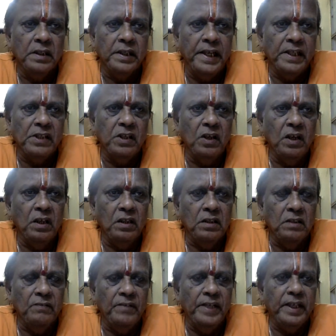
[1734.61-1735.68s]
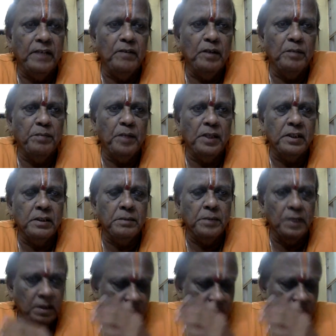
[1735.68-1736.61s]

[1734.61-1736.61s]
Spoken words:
case law wherever possible,